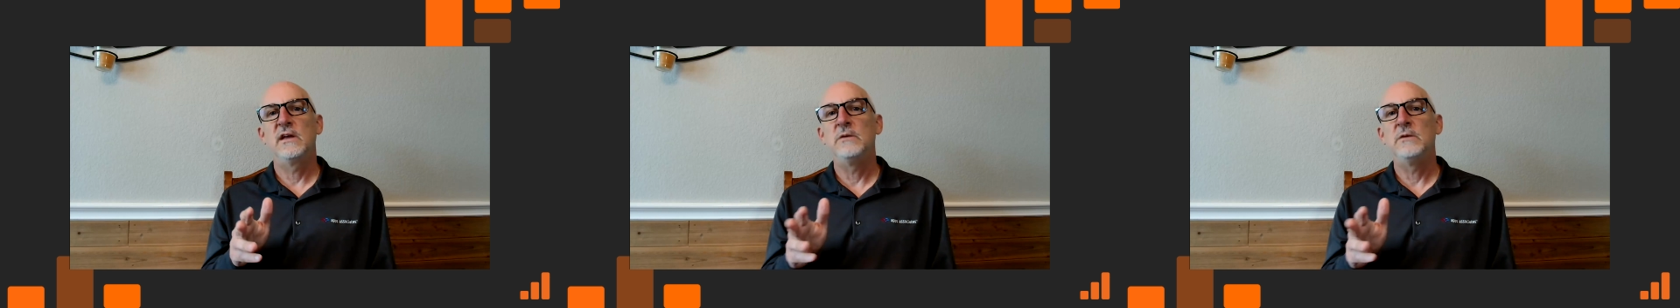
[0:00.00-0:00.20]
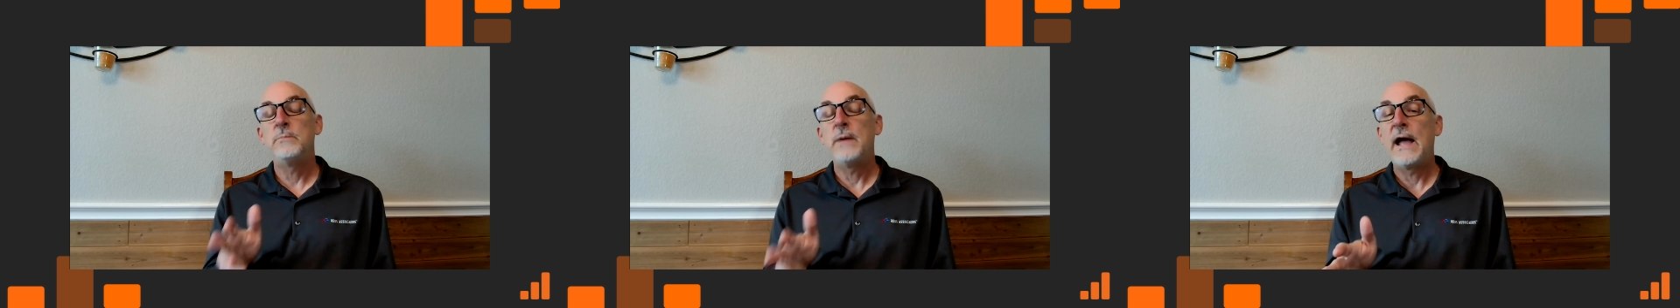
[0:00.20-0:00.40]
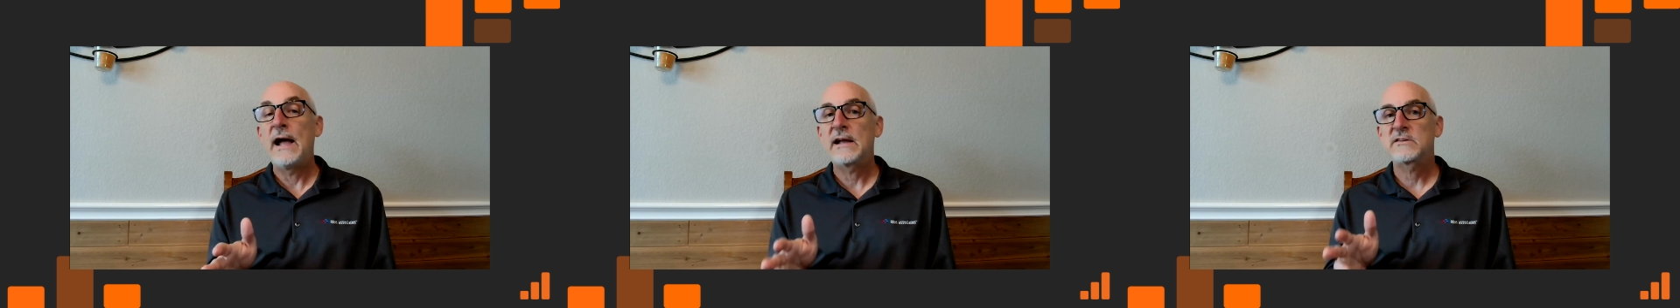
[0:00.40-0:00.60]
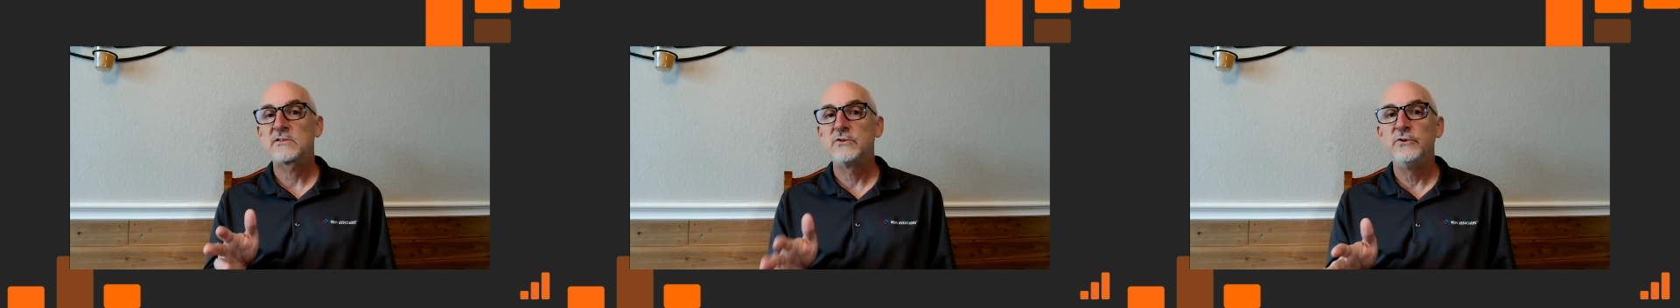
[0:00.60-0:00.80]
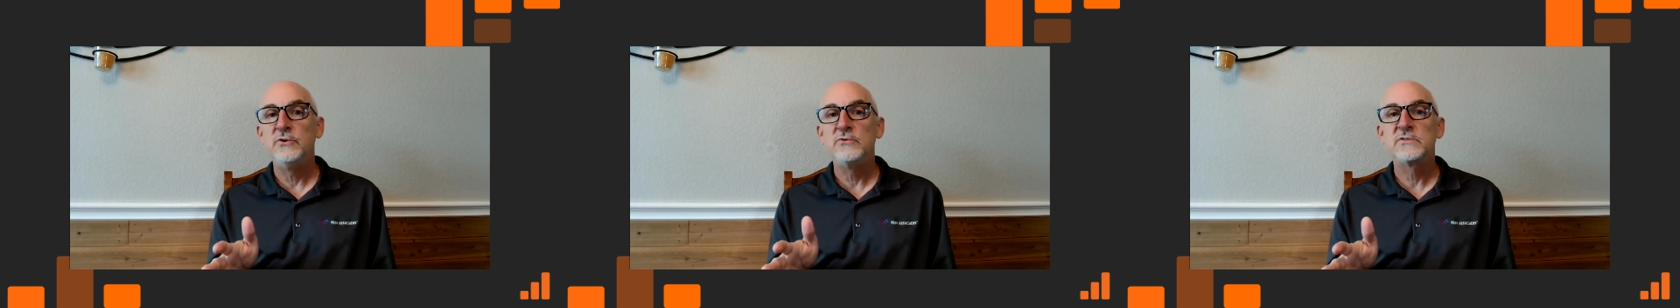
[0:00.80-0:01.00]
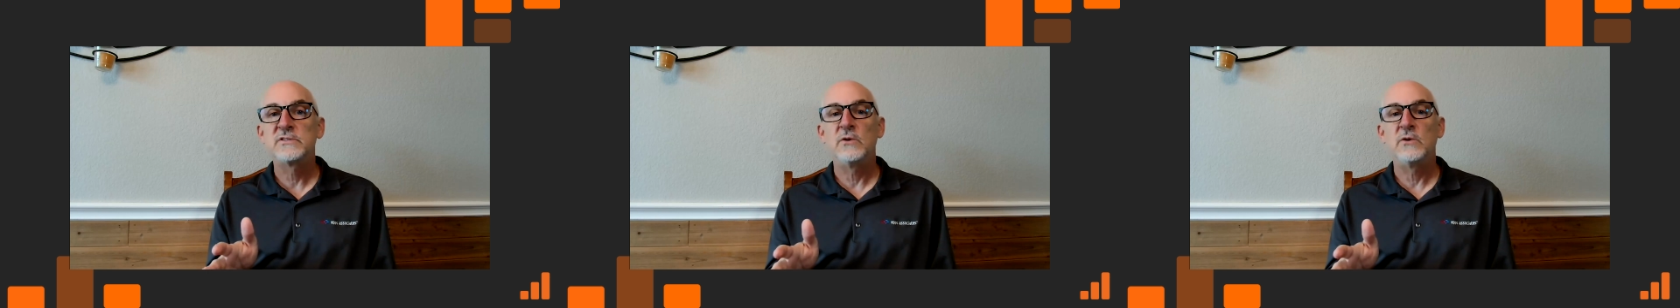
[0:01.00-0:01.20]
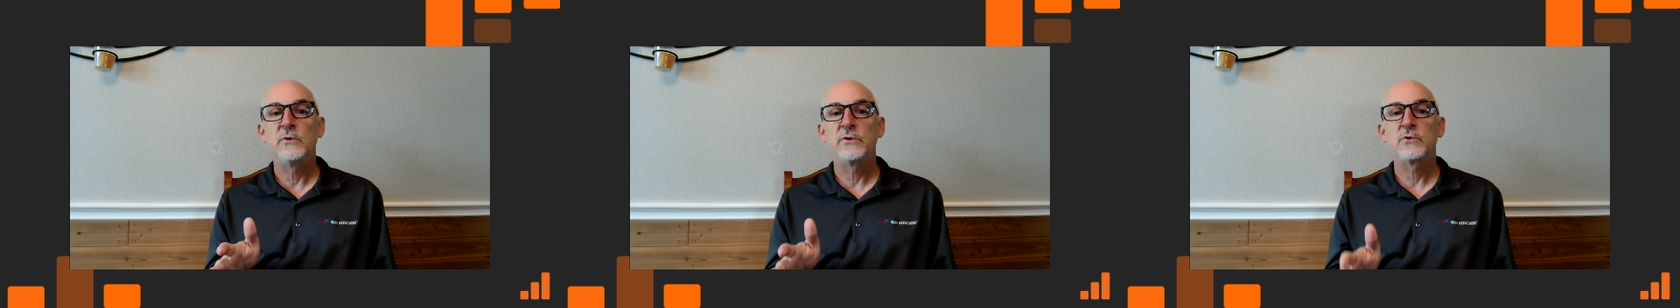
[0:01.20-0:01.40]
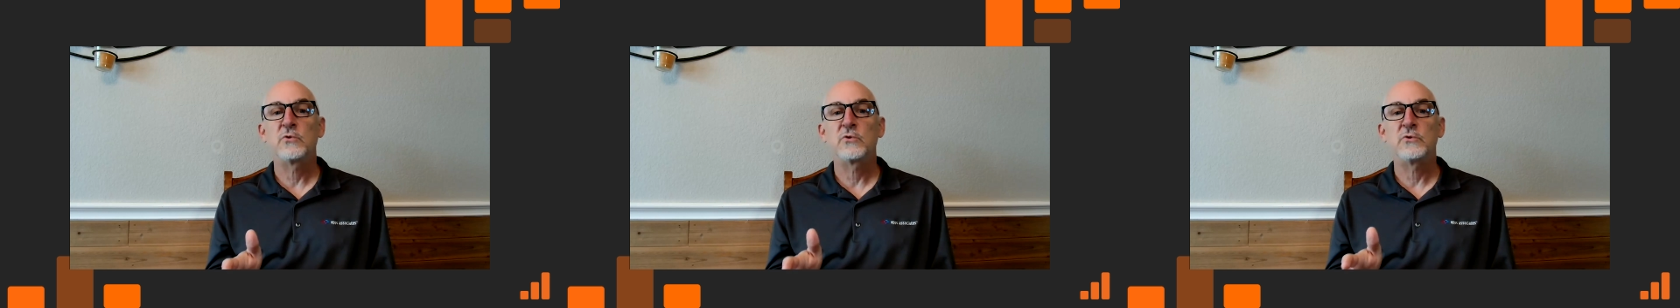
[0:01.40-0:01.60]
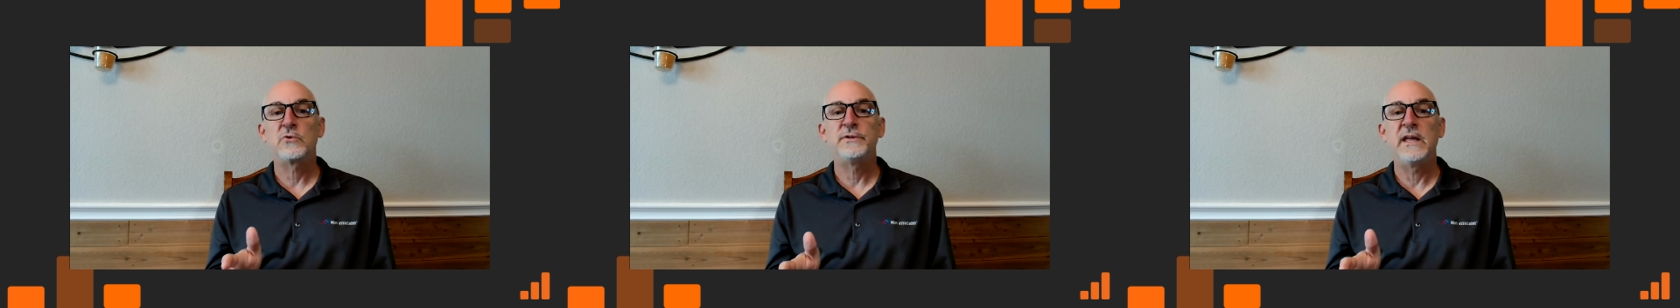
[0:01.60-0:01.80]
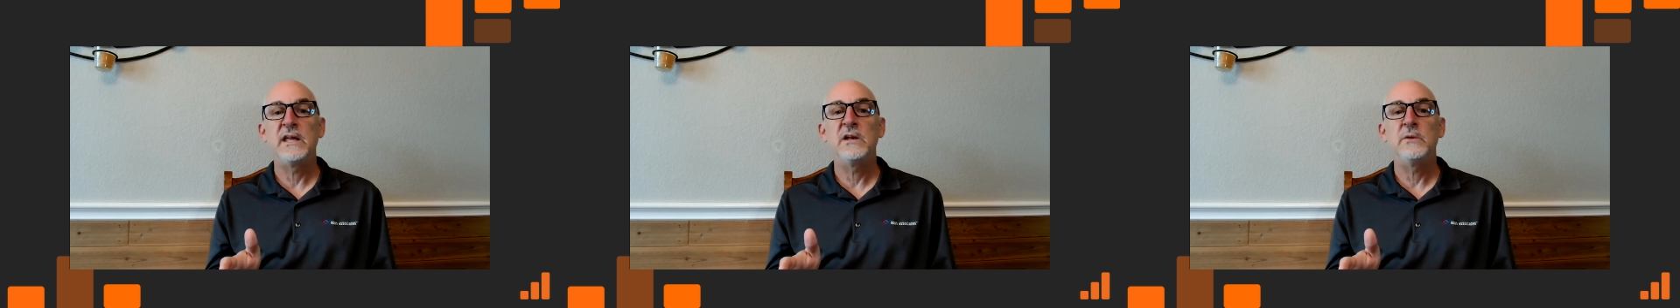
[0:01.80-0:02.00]
and packs they're using with
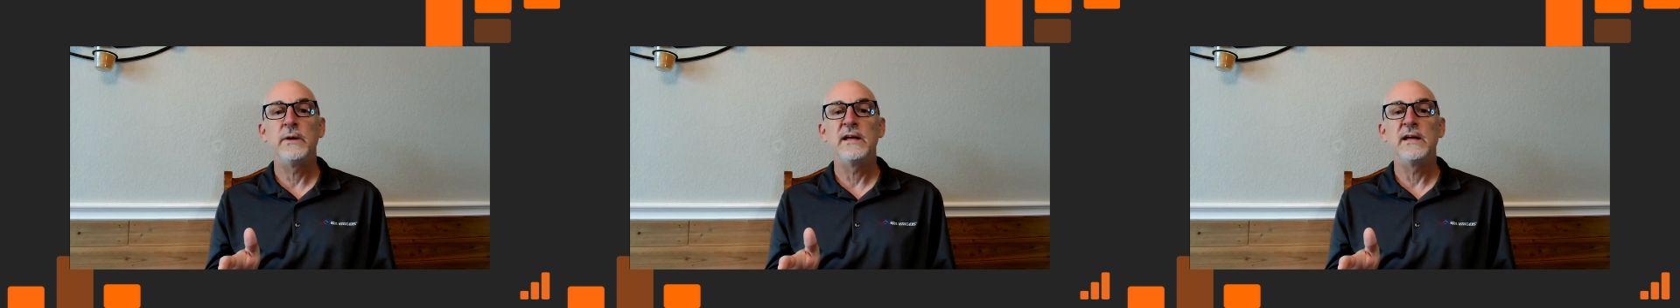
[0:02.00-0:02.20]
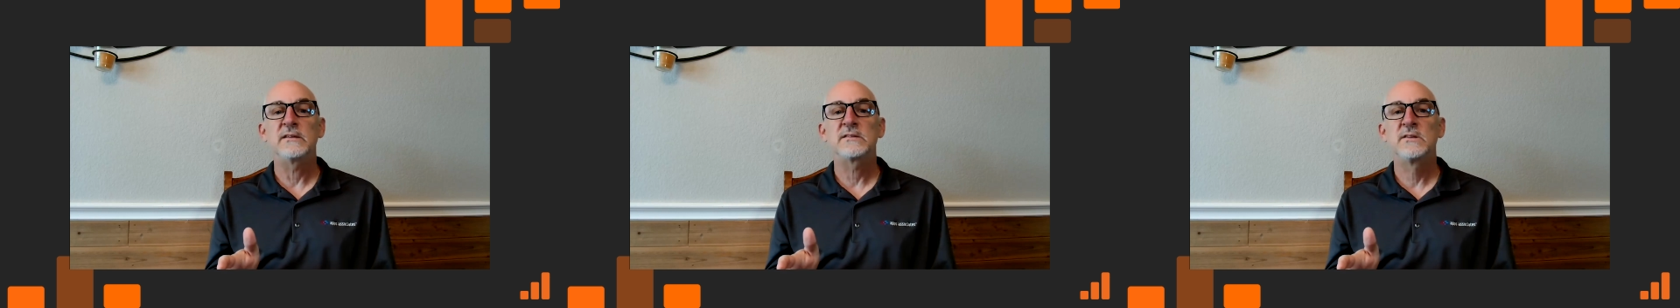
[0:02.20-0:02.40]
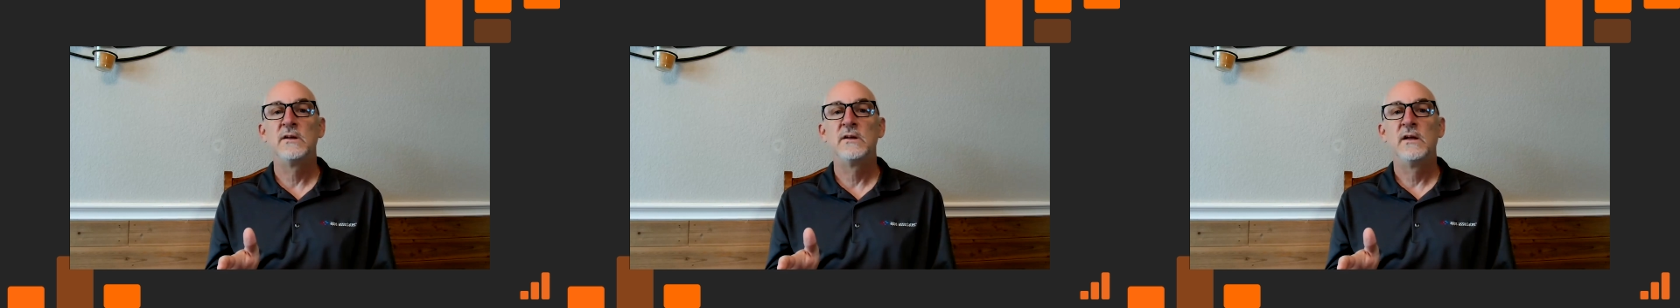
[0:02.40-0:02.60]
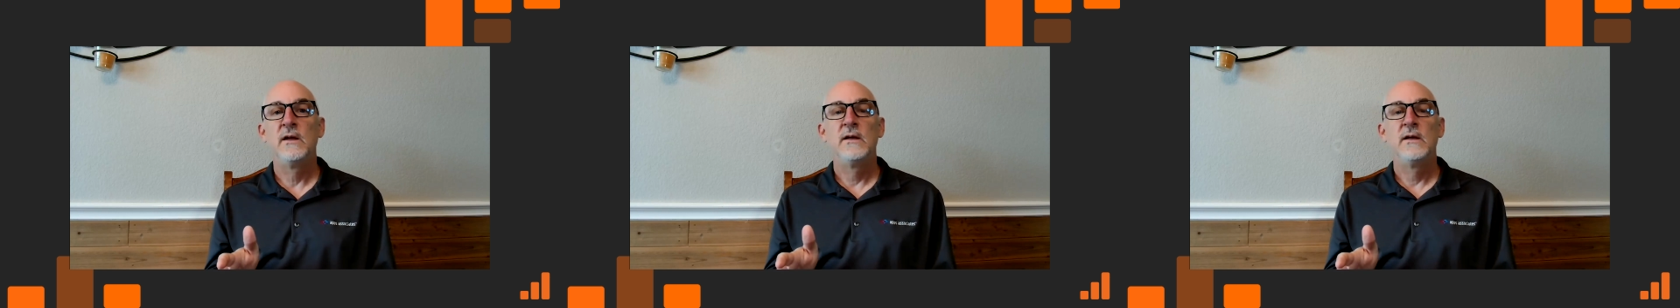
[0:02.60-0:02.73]
Oracle database.